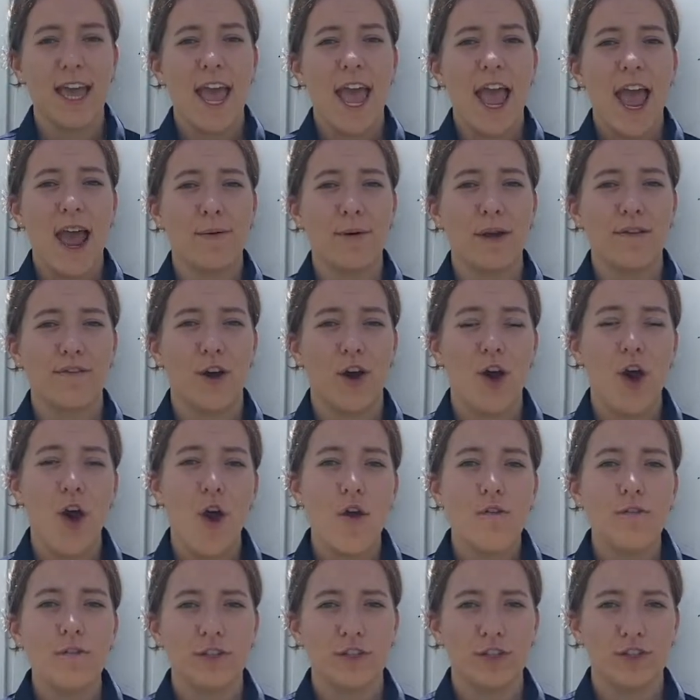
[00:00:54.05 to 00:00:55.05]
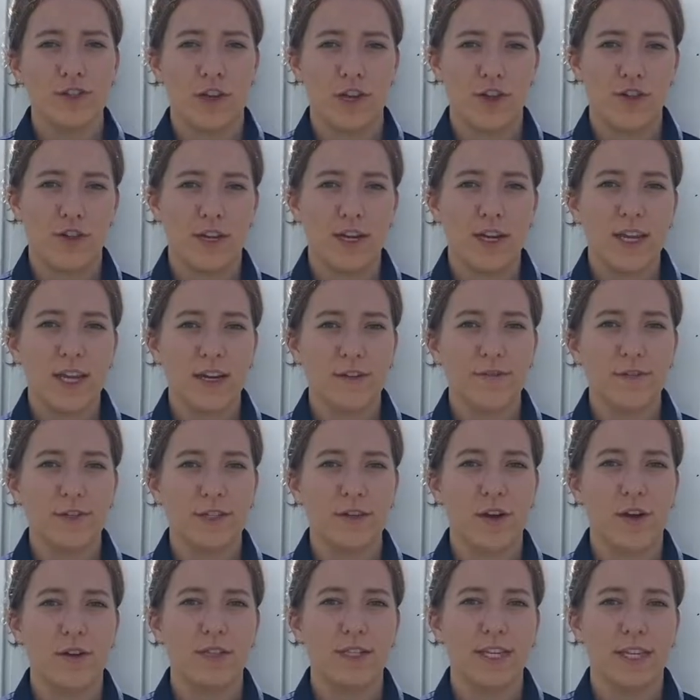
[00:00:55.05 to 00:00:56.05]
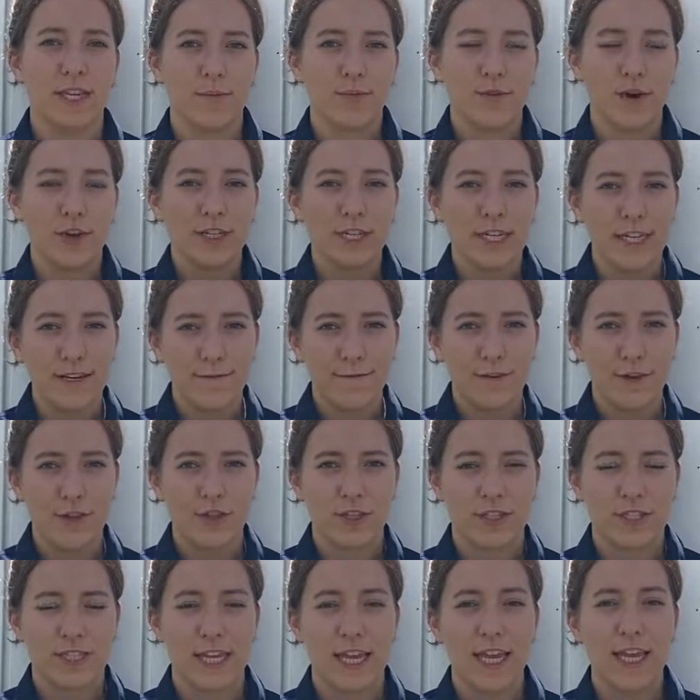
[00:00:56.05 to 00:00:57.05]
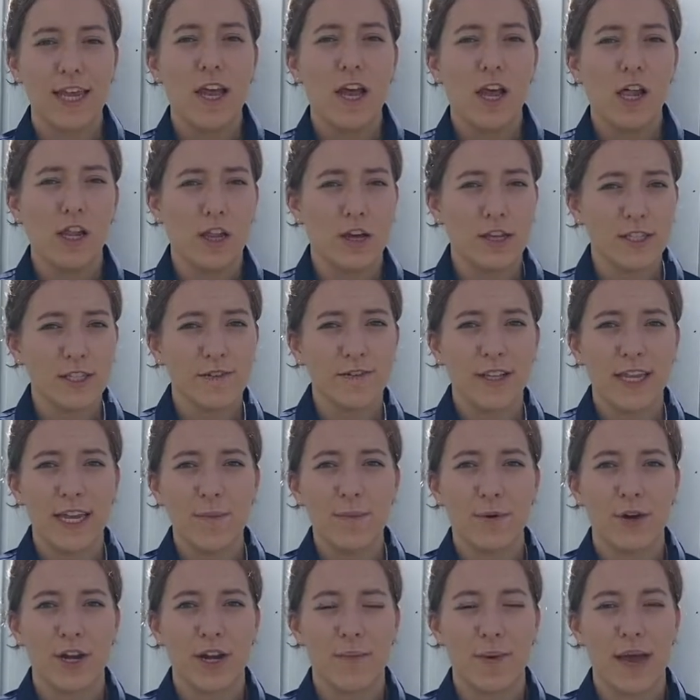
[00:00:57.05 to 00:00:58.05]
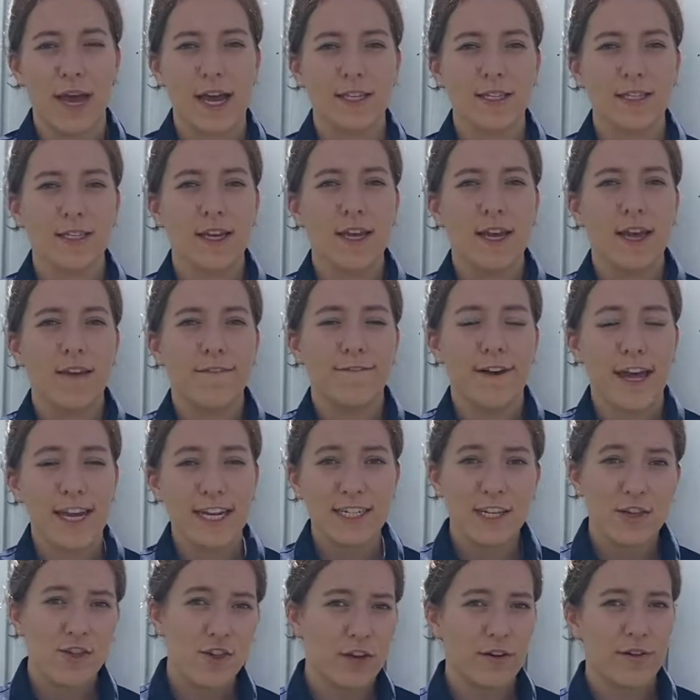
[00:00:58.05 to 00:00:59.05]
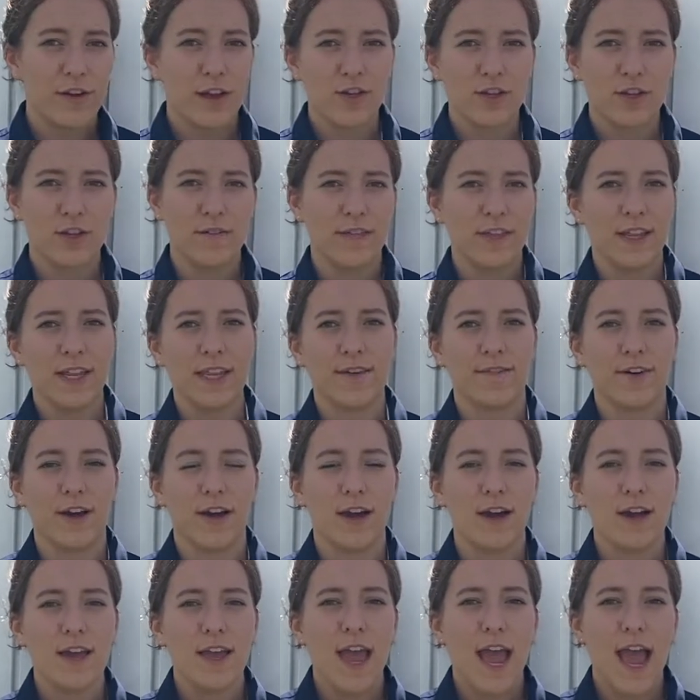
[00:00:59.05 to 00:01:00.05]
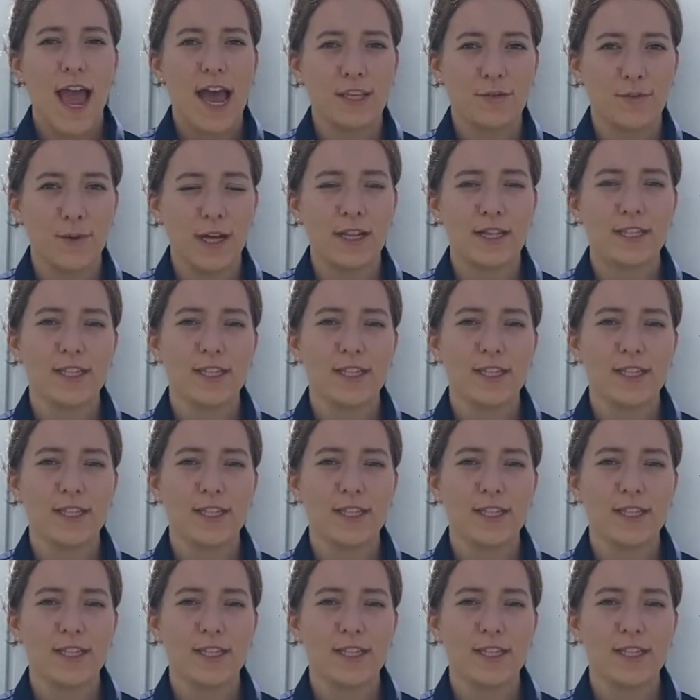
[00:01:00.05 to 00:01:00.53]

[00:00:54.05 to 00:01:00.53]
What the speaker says: However, over-restriction can result in protein deficiency, loss of lean body mass, fatty degeneration of the liver, as well as